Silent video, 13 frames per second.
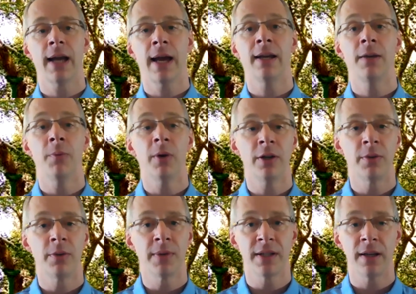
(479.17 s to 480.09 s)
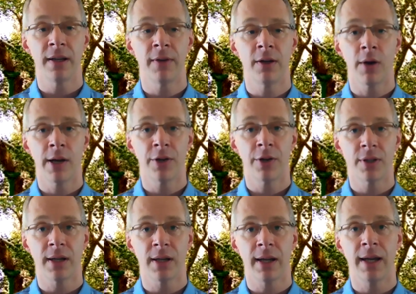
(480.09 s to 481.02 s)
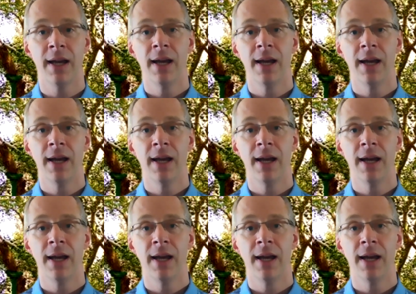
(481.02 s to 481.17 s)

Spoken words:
and he wanted to receive it graciously.